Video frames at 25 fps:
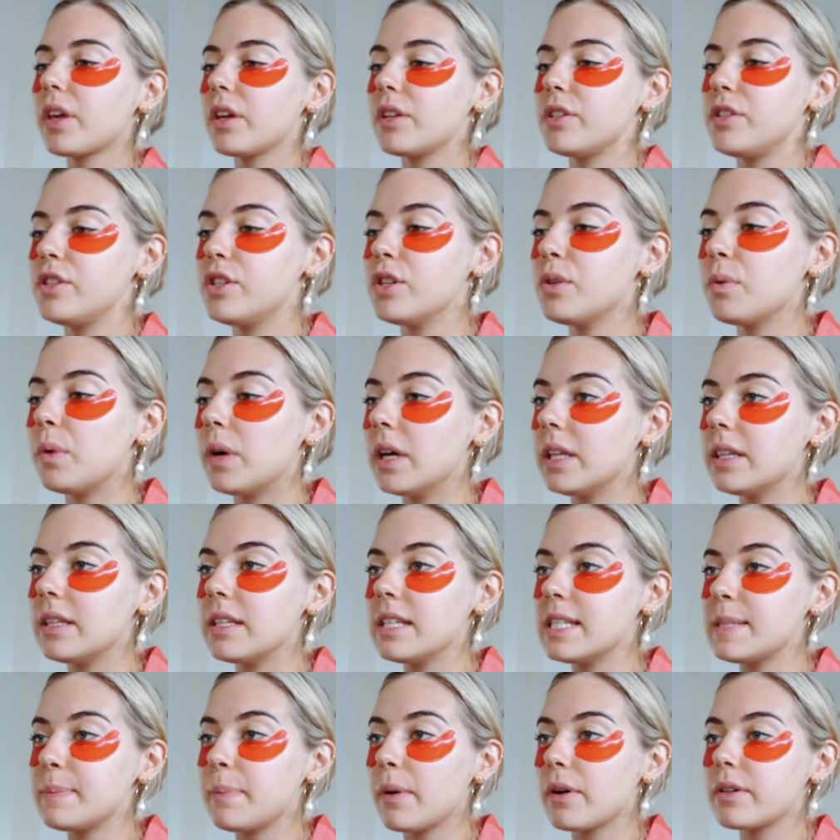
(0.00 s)
Do you know what?
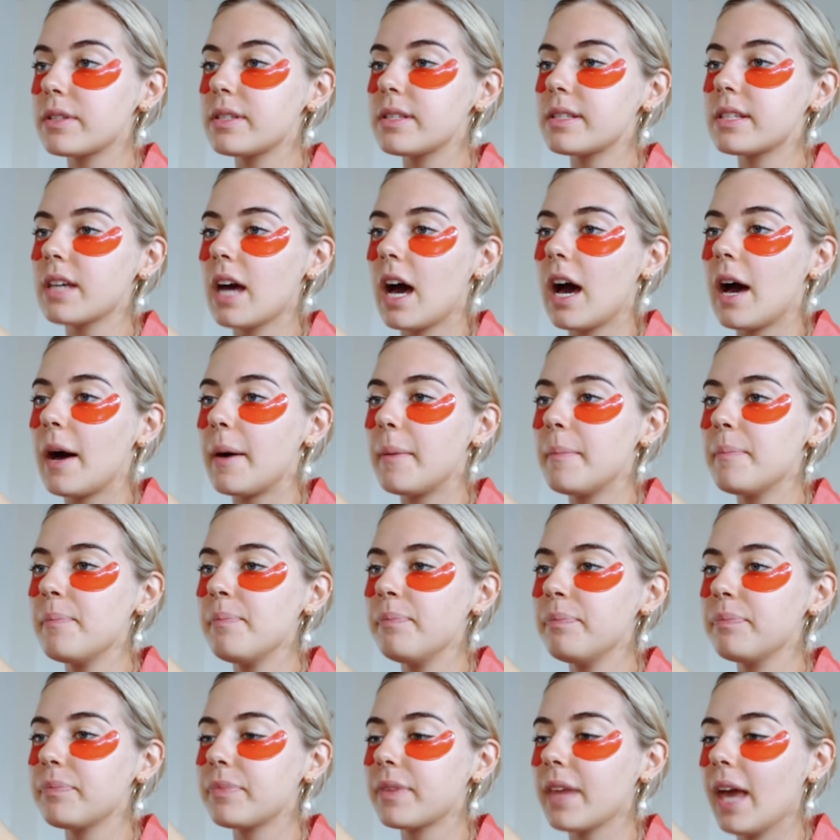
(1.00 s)
This box has
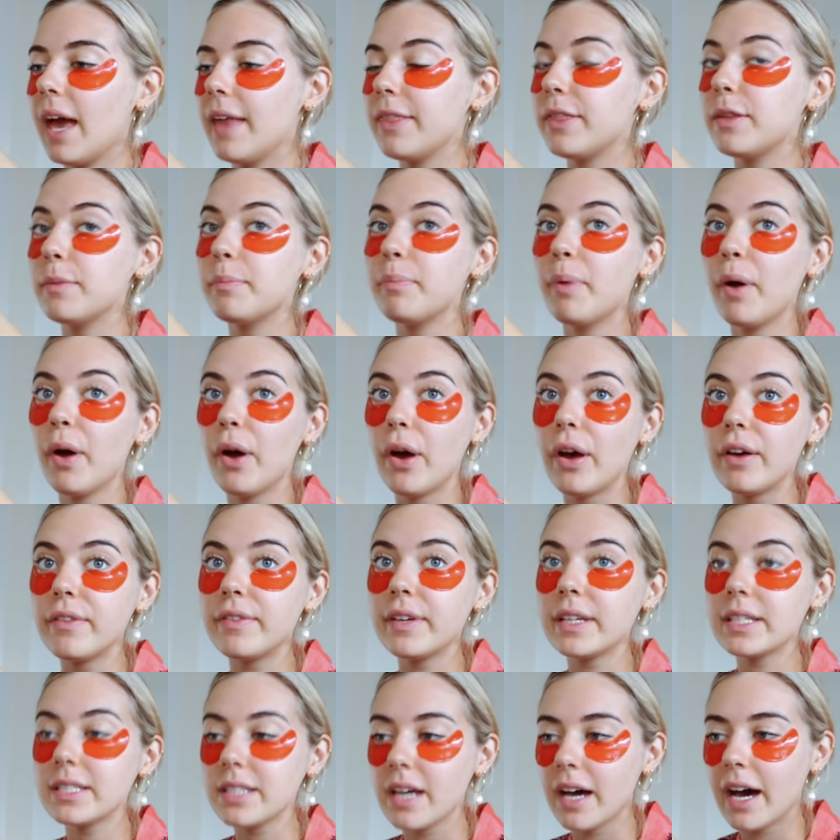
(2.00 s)
come at the
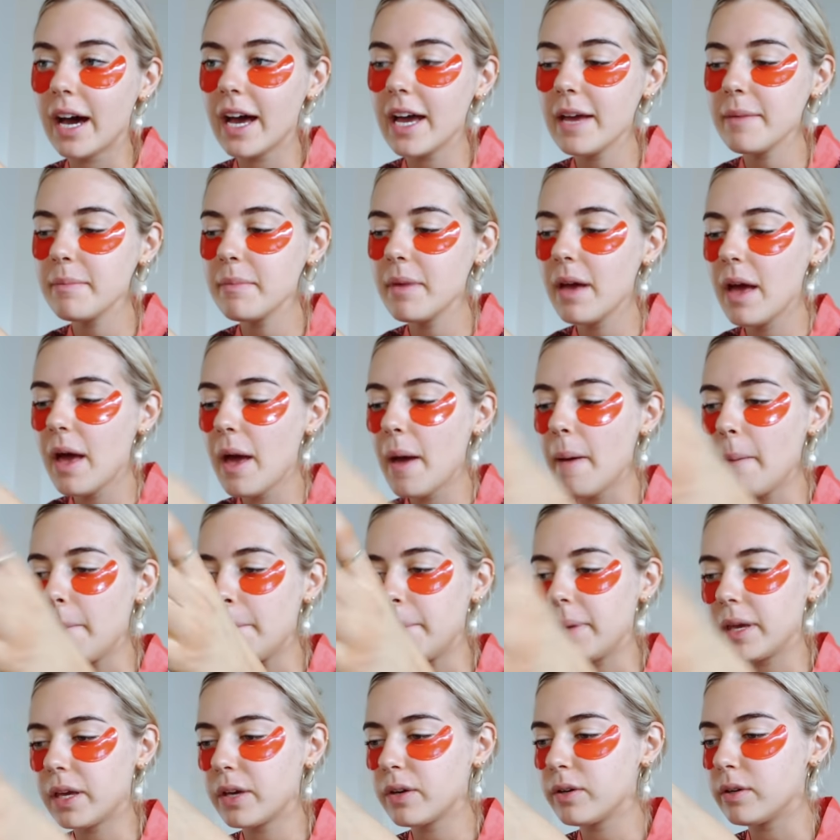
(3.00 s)
perfect time,
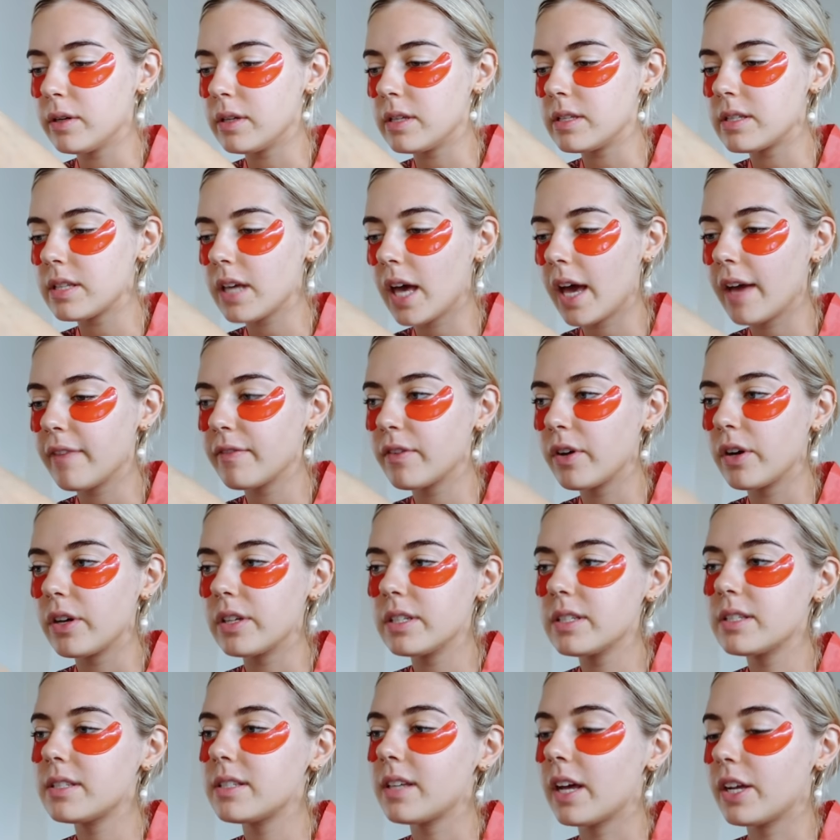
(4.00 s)
because I've
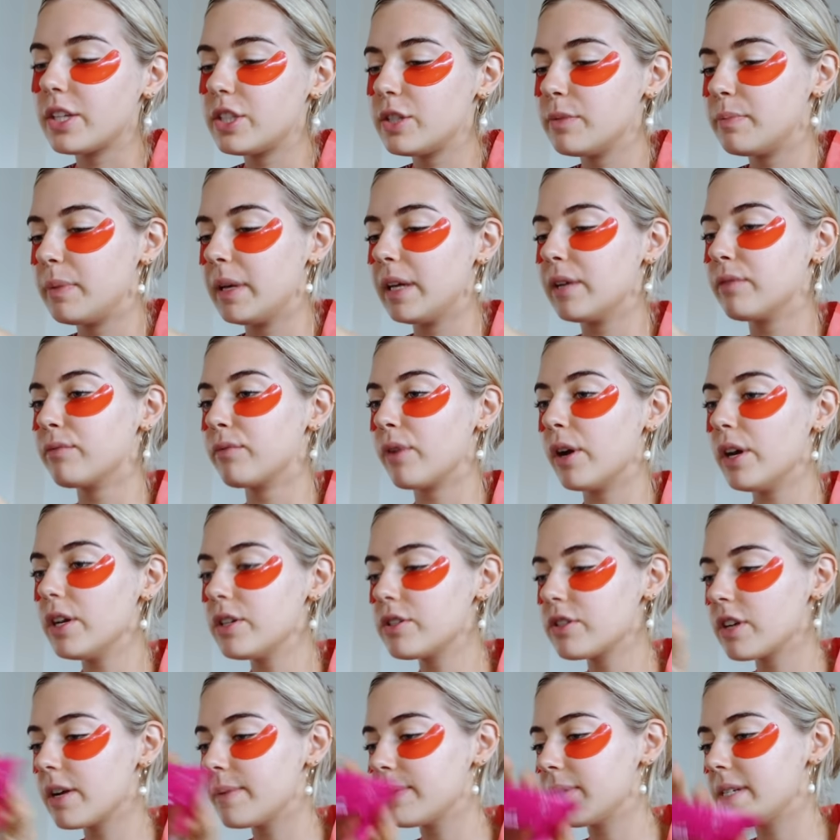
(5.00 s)
got such a big road
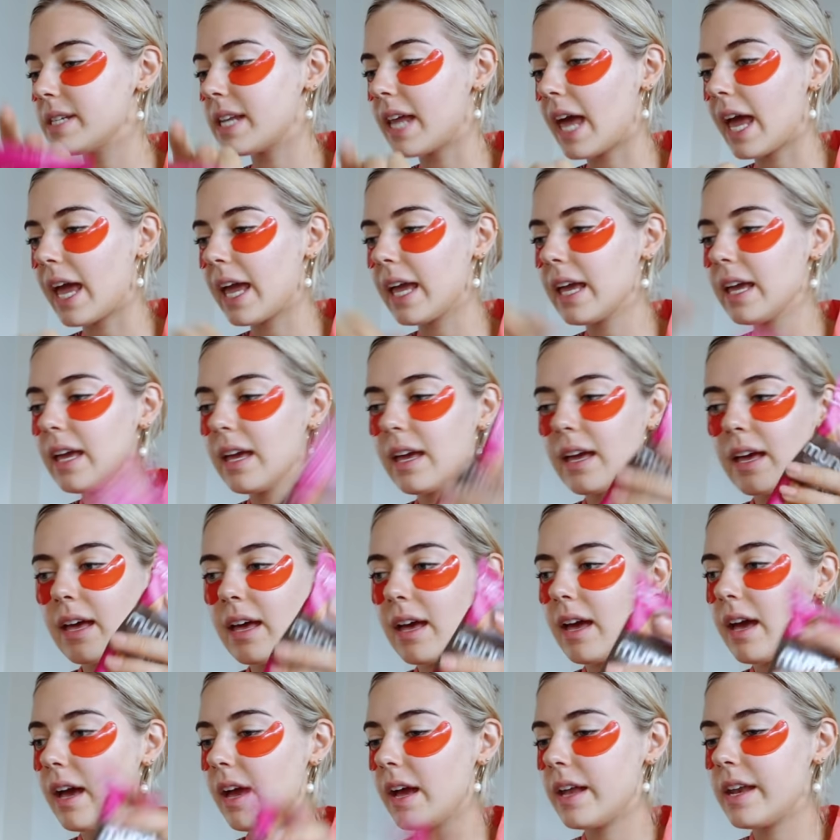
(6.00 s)
trip today.
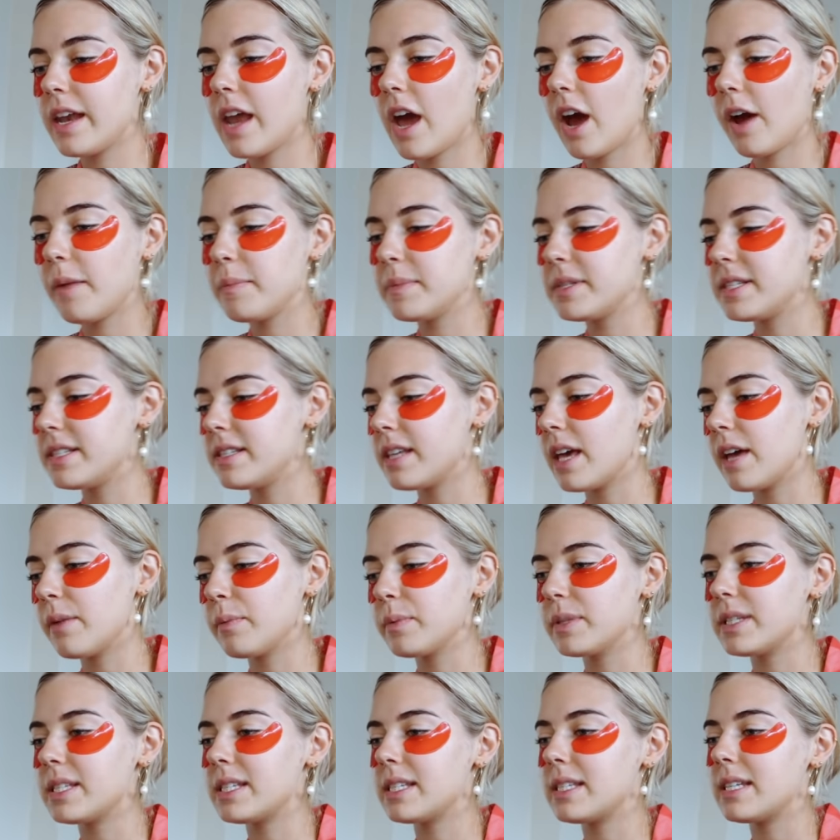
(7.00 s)
Now I'm
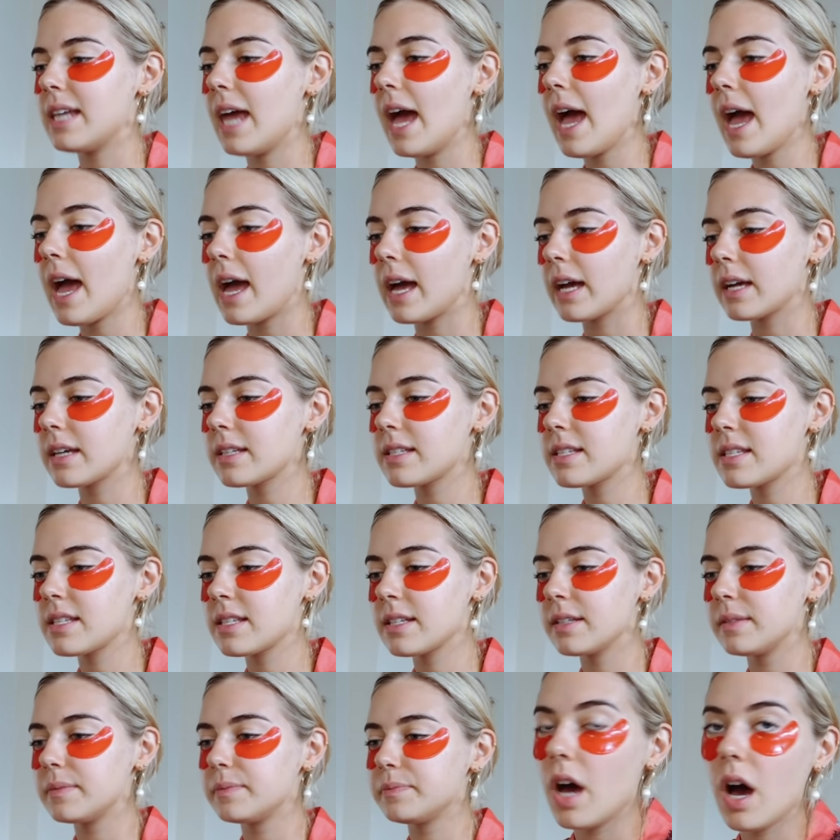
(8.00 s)
set with snacks.
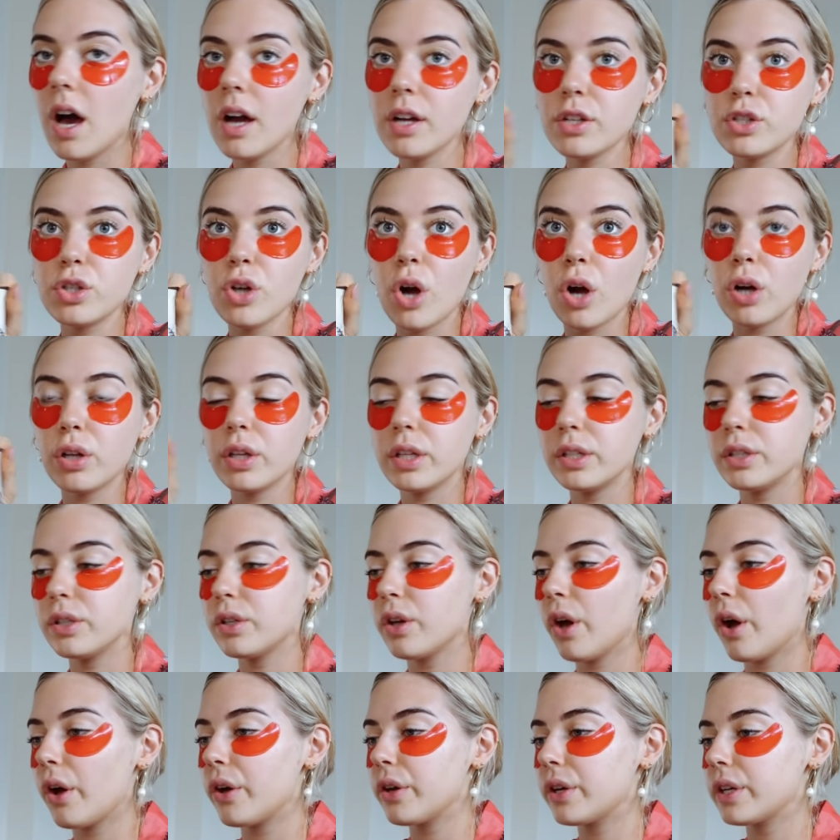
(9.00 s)
Dark chocolate
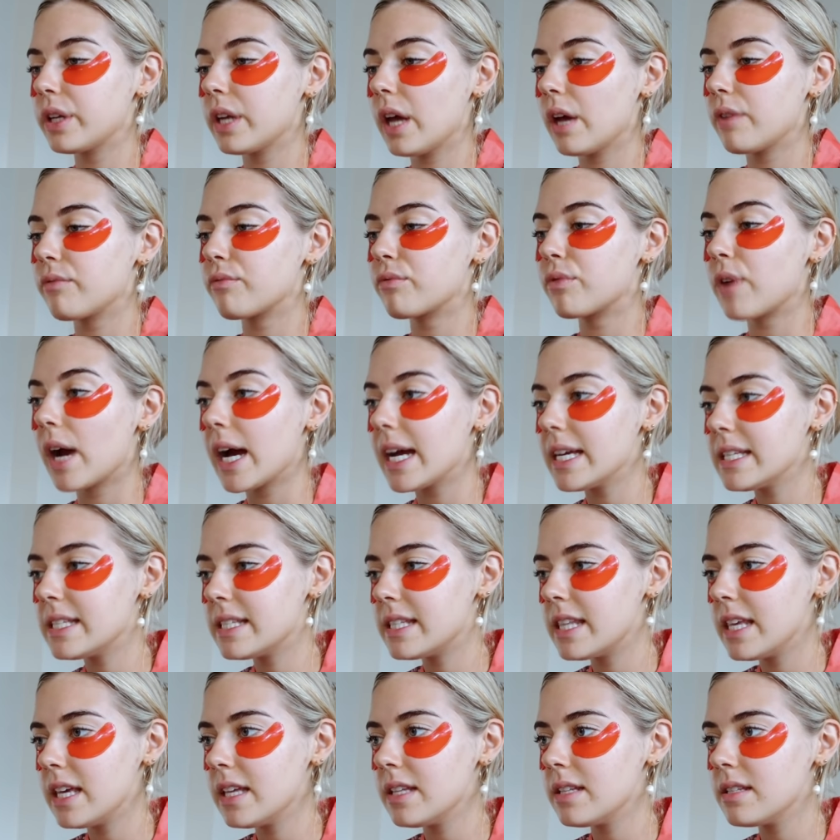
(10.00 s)
and coconut rice
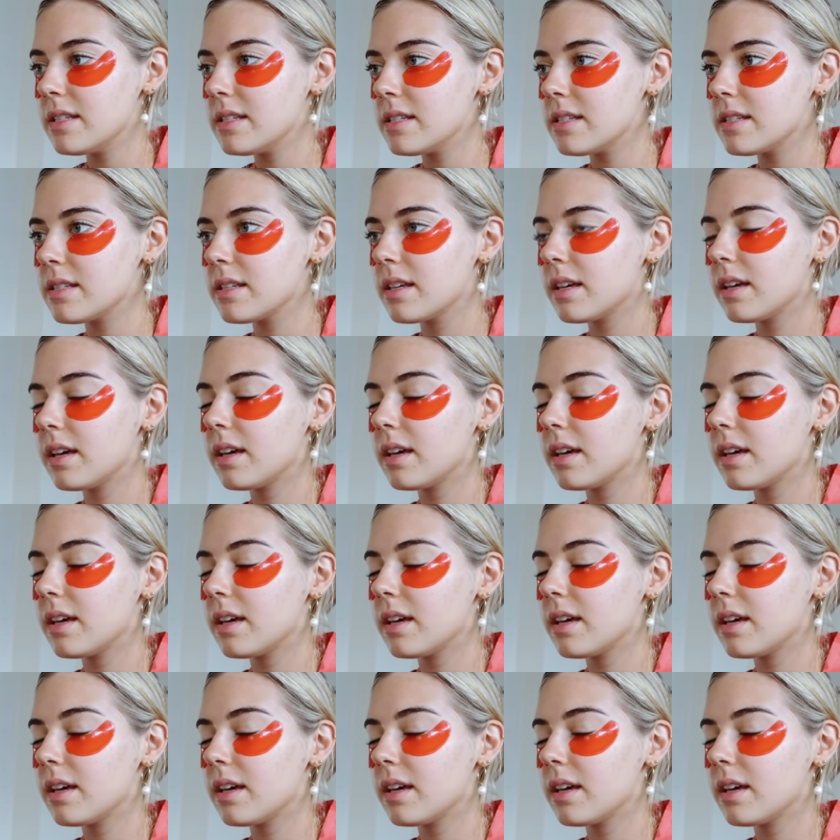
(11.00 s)
thins.